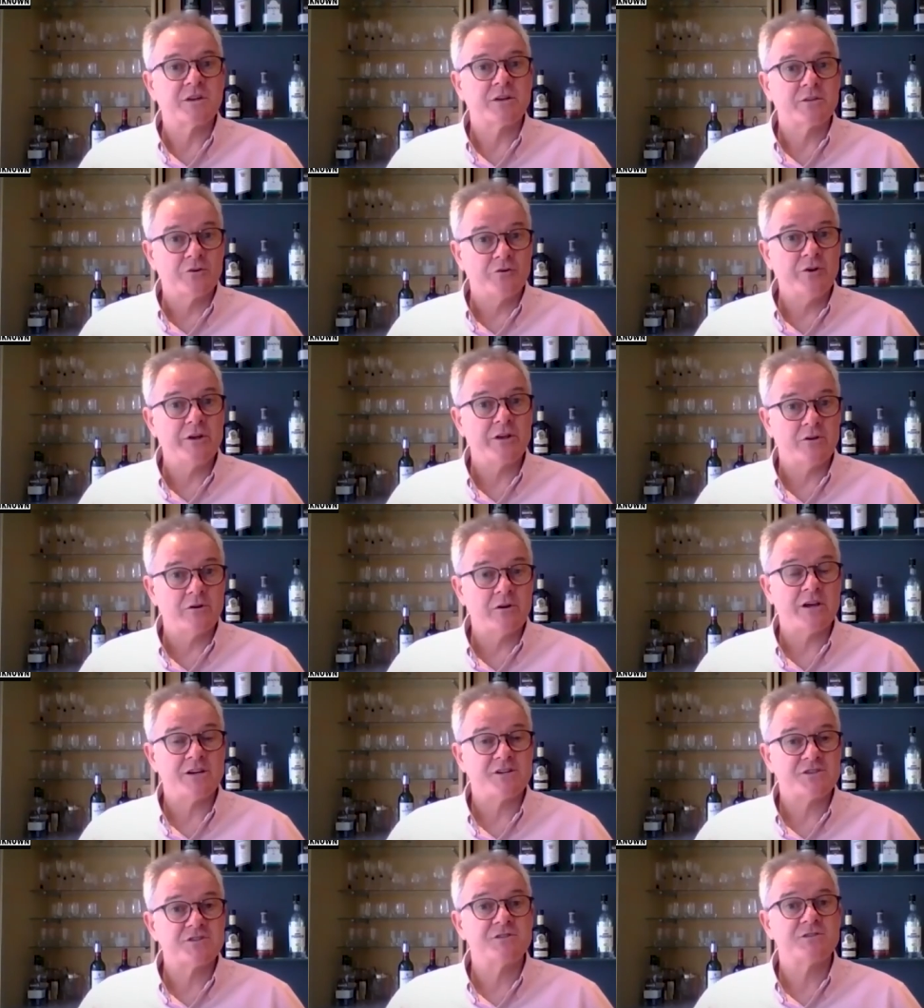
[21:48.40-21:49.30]
the
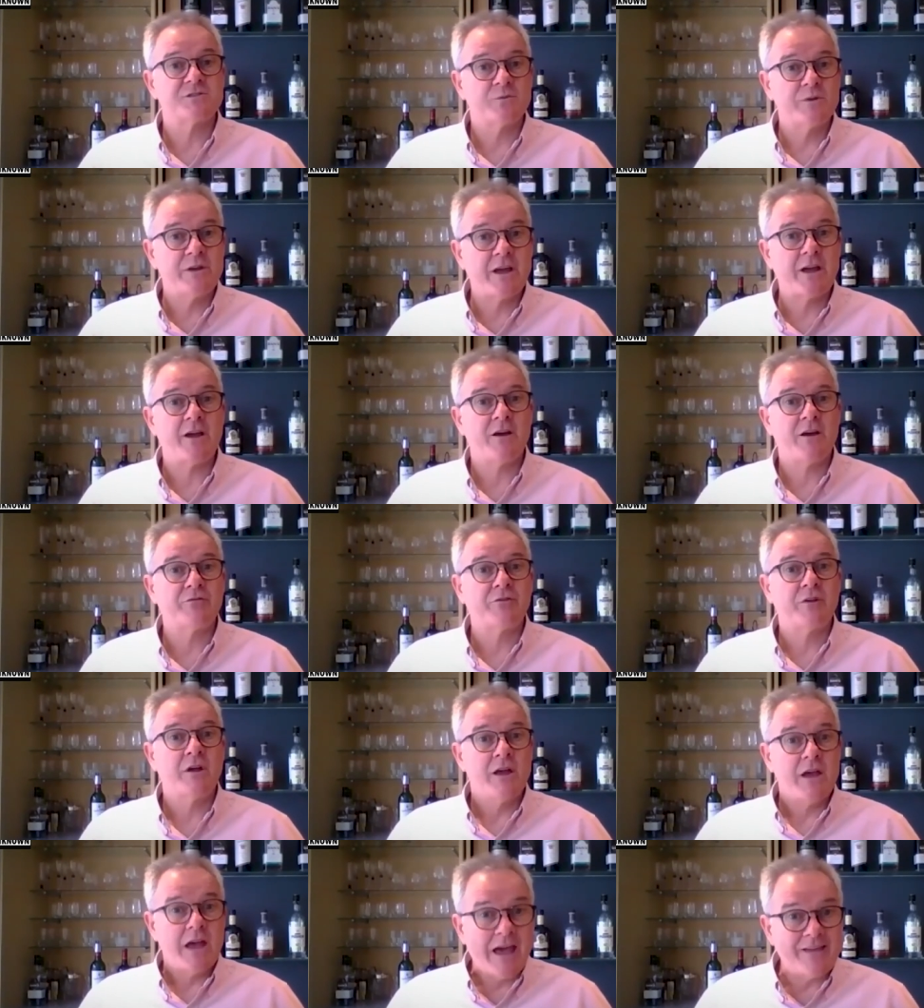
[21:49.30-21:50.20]
regulations we have,
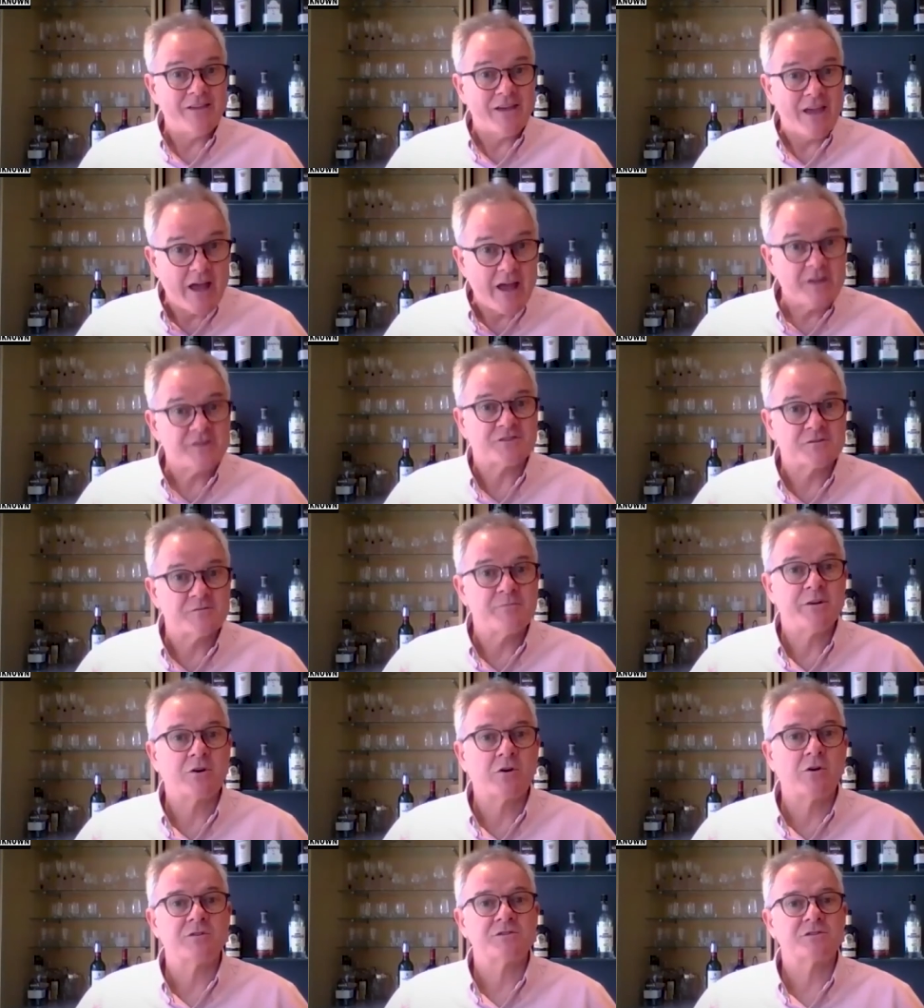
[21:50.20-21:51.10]
and there has to be
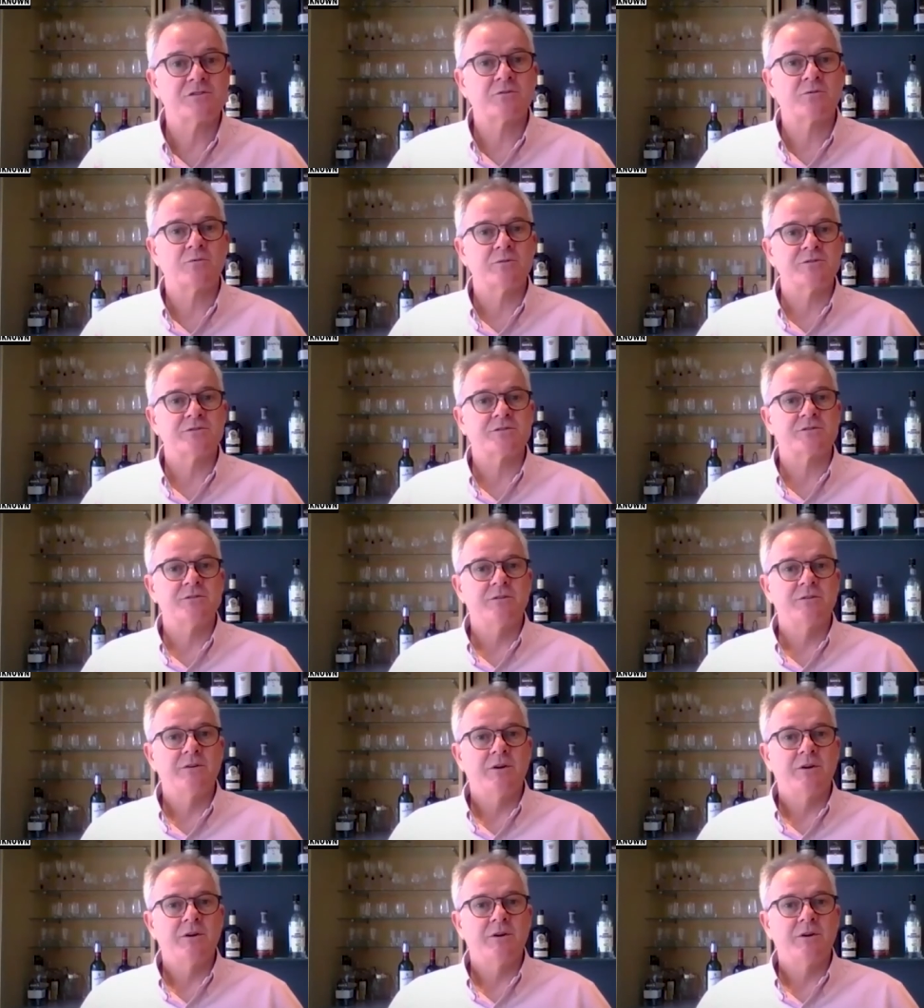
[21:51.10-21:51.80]
consequence